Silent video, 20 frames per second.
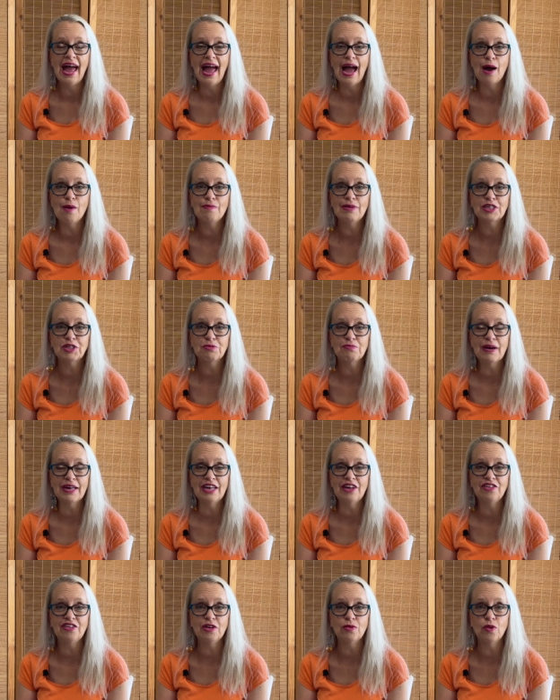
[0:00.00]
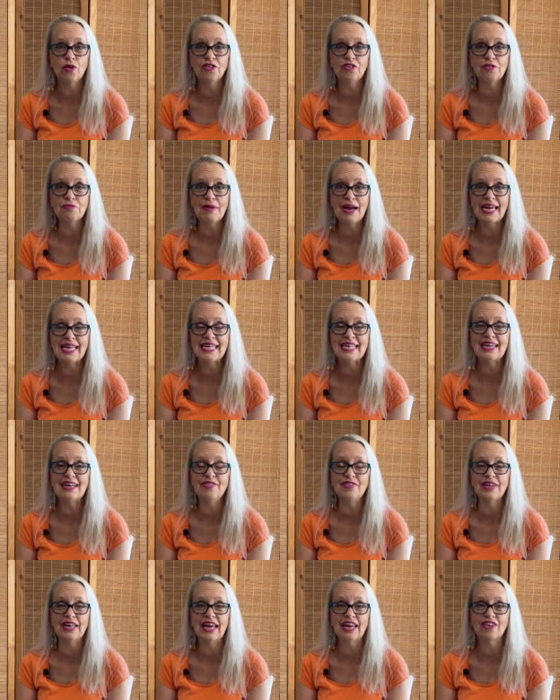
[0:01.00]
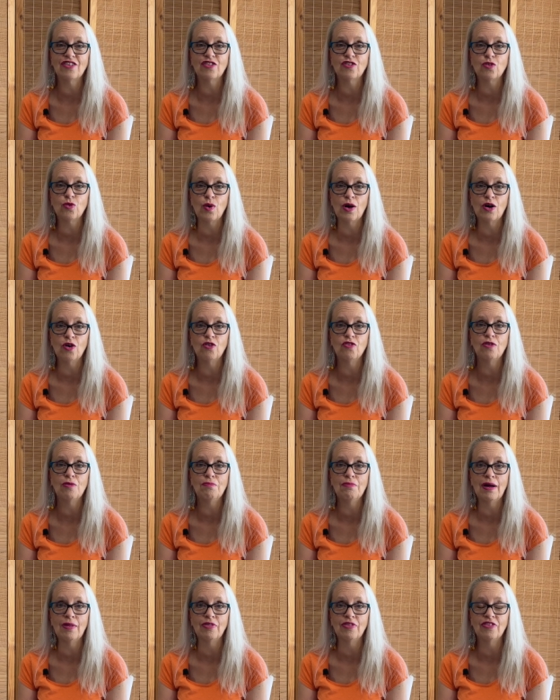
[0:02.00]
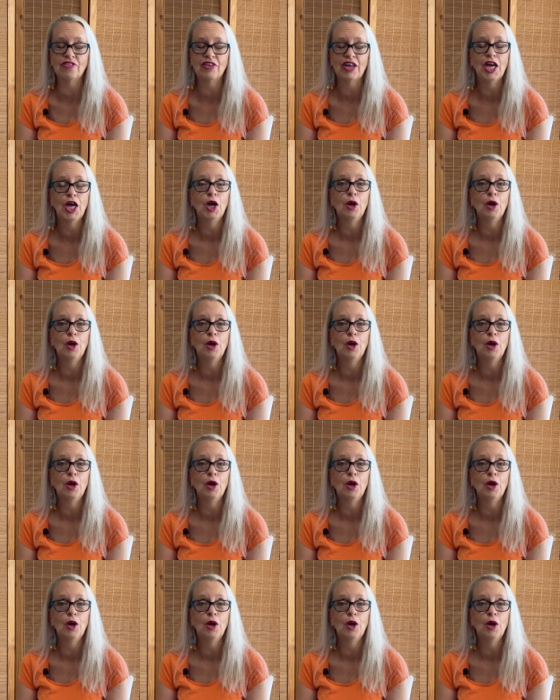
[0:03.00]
how much money do you want to make in the next 12 months?